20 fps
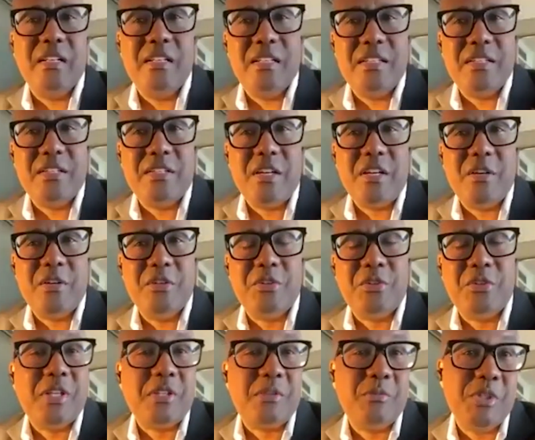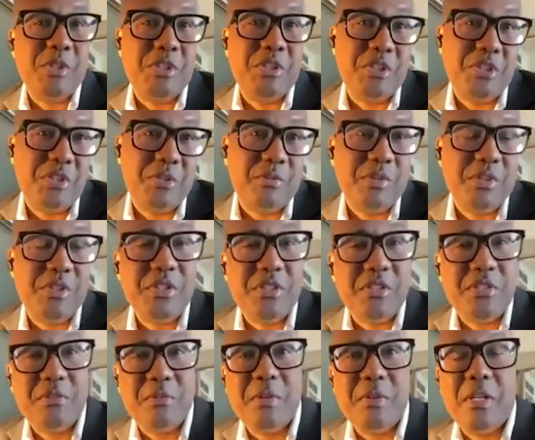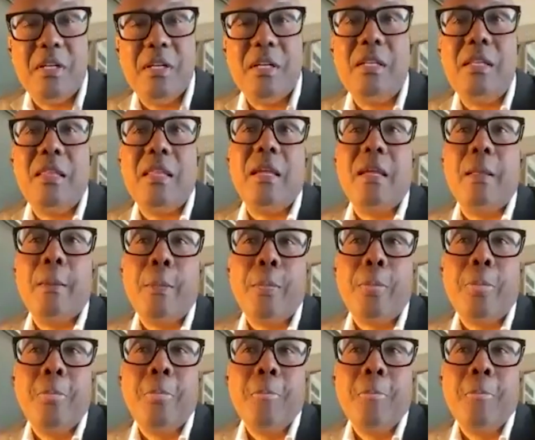and doesn't sound as strict, which is a good thing.